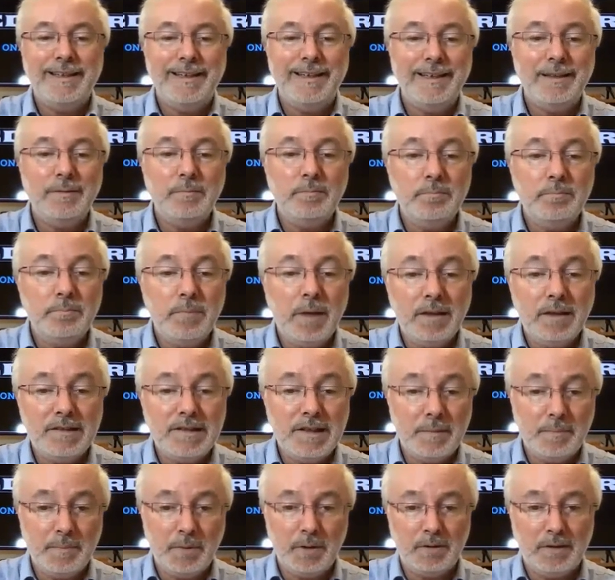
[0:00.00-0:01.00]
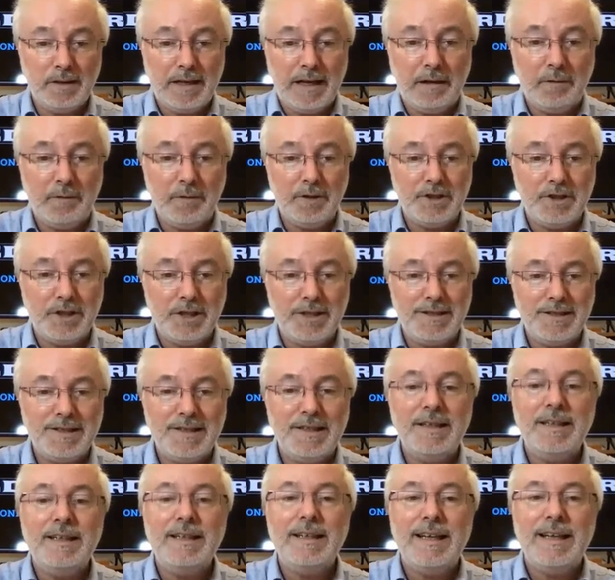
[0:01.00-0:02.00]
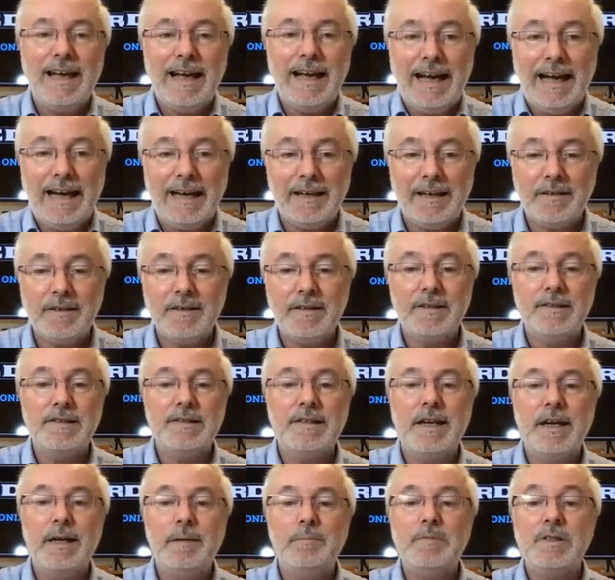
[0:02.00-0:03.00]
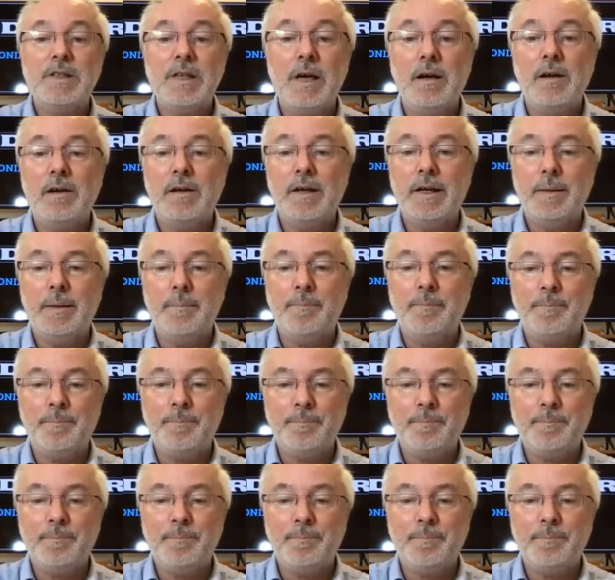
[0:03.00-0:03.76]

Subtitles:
in multiple languages at the same time.